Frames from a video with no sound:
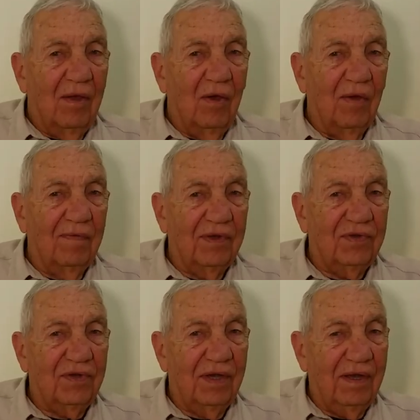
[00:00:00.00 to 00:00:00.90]
Over the
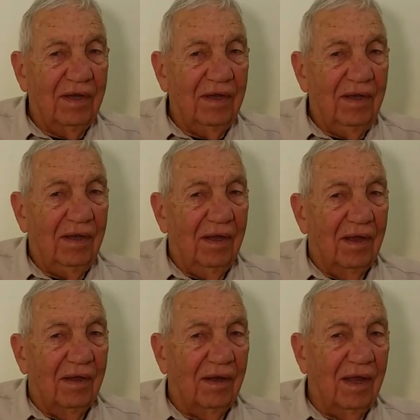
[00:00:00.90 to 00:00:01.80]
sea,
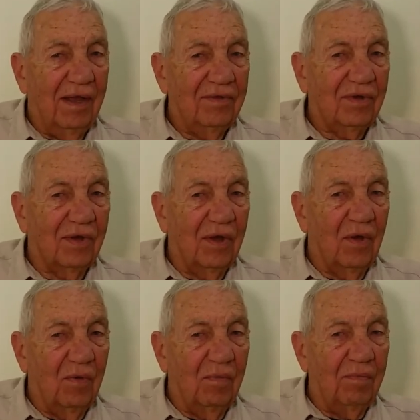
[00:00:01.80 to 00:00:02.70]
let's
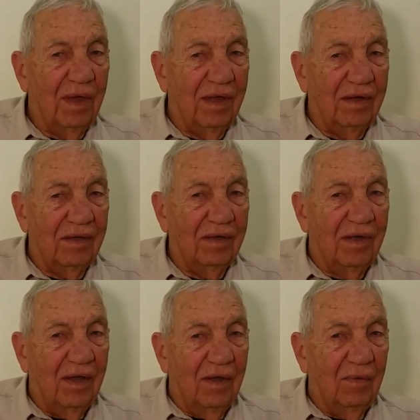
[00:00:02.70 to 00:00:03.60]
go, men.
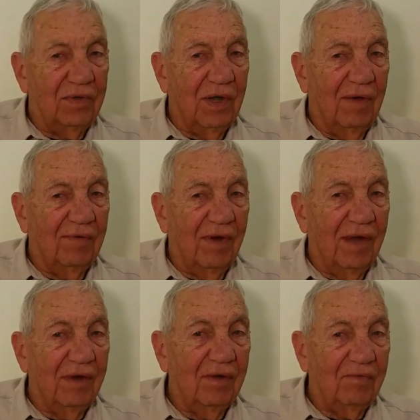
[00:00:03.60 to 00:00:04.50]
We're shoving
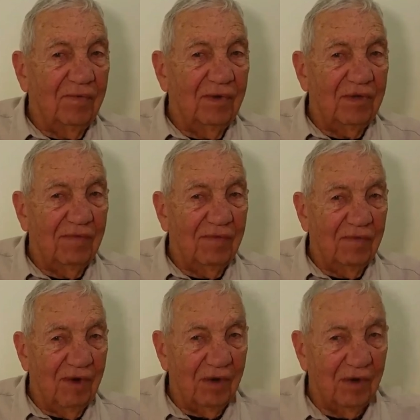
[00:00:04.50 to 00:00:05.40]
right off, we're shoving
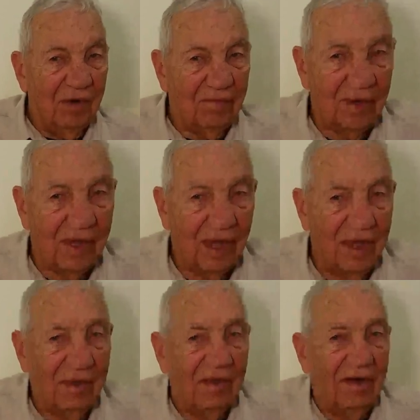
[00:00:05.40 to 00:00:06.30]
right off
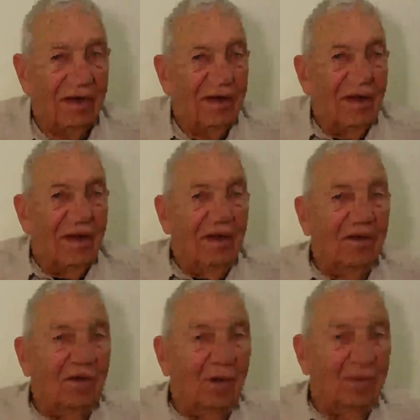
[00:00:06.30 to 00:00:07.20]
again.
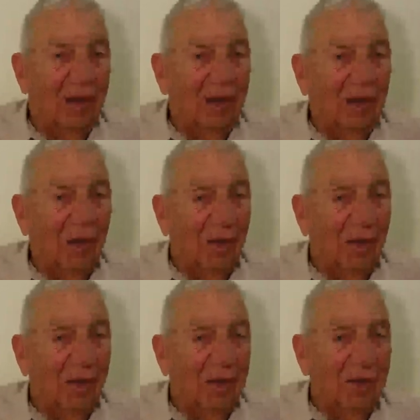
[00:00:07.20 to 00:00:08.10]
Nobody
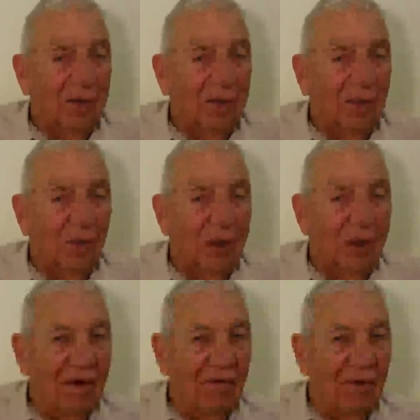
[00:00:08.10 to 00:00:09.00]
knows
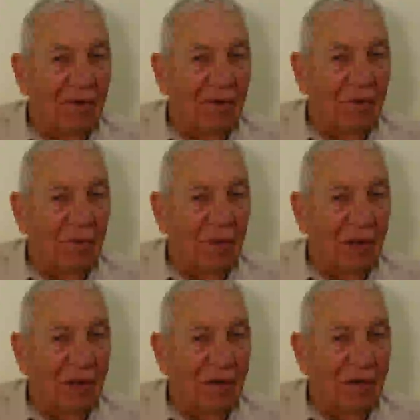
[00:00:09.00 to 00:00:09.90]
where or
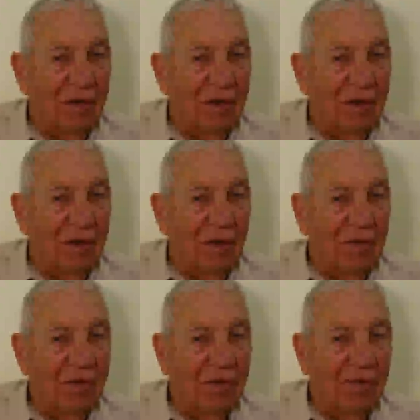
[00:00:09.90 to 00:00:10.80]
when.
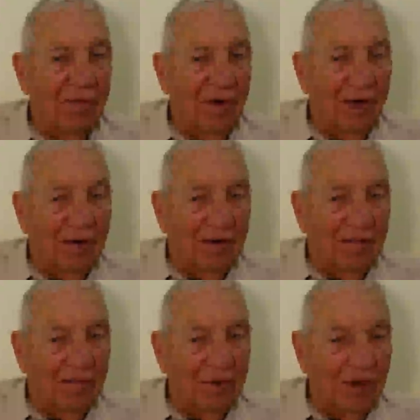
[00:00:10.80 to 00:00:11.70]
We're shoving right off,
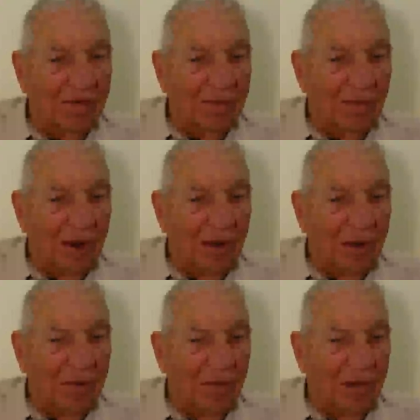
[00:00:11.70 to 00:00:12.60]
we're shoving right
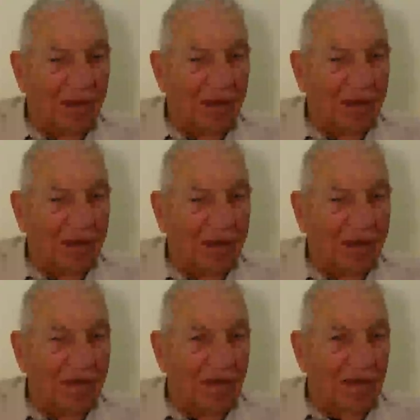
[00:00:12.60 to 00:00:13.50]
off again.
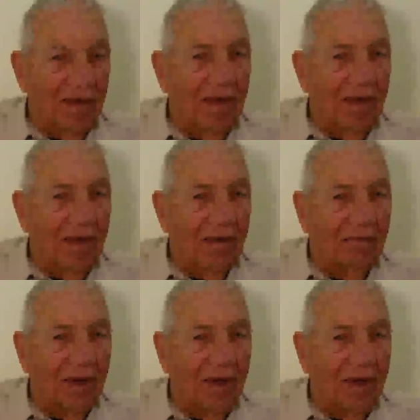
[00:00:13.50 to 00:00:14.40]
It
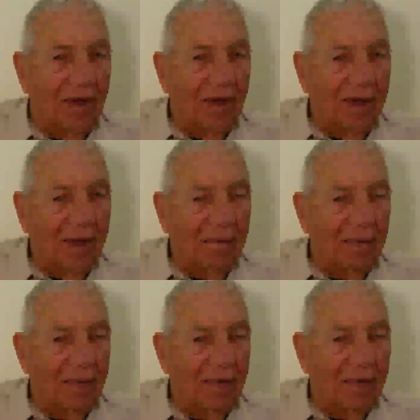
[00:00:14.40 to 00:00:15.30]
may
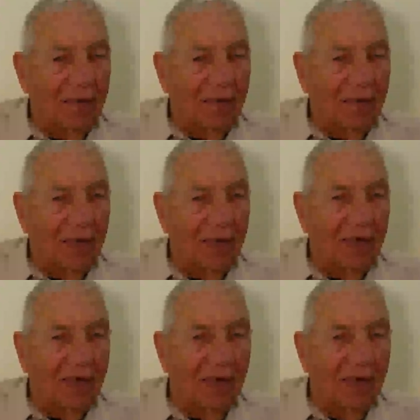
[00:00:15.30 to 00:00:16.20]
be
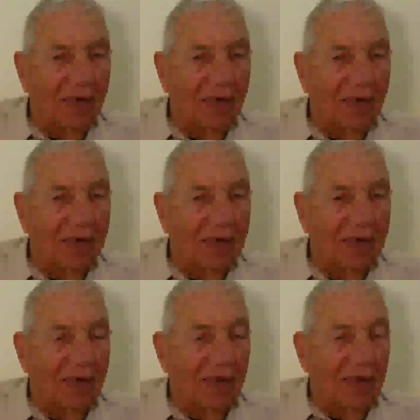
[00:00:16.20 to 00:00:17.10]
Shanghai.
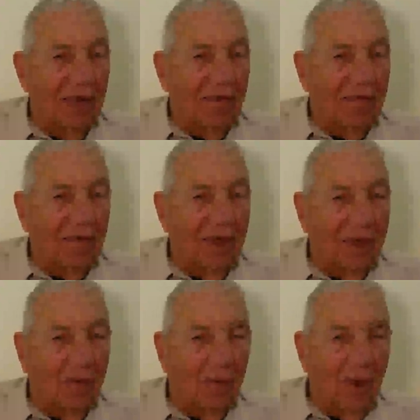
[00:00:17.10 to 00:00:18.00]

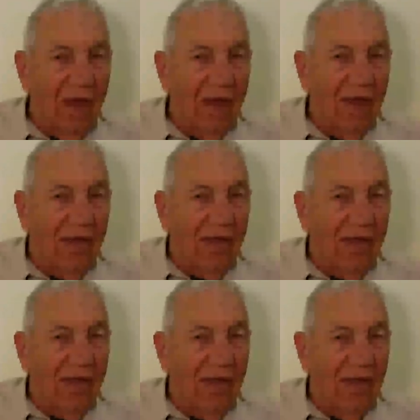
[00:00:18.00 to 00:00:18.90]

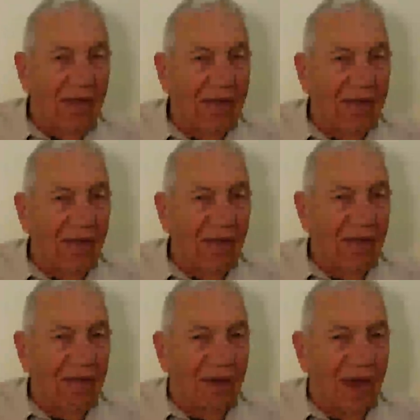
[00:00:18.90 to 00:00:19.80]
Farewell and
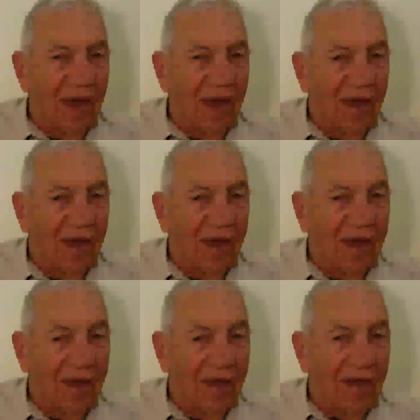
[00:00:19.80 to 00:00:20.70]
goodbye.
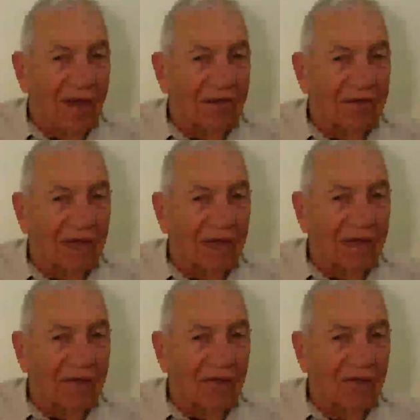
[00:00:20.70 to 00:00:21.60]
Sally
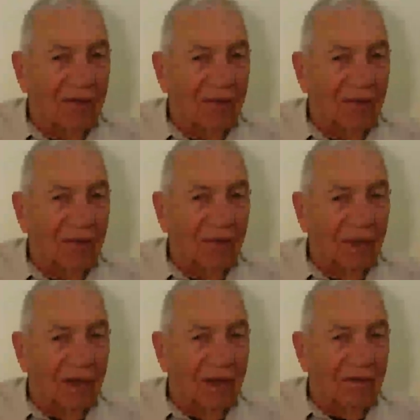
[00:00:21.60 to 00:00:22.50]
and Sue,
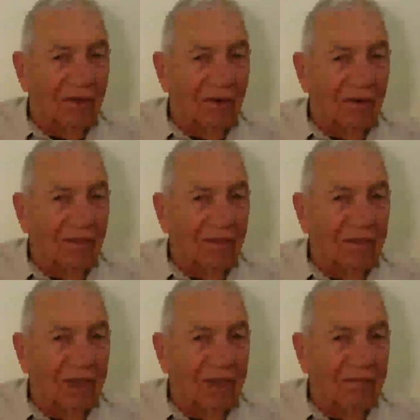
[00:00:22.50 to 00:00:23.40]
don't
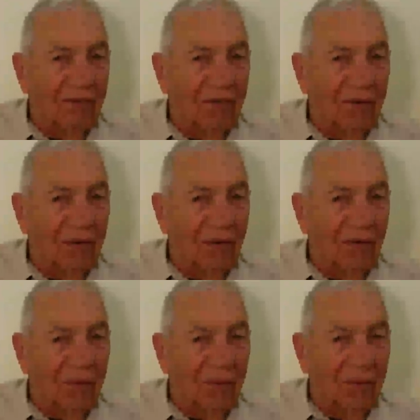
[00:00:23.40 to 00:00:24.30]
be
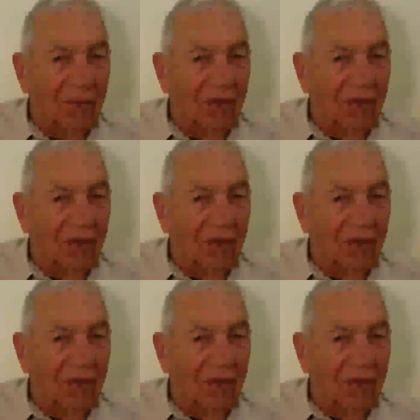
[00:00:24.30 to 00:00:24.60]
blue.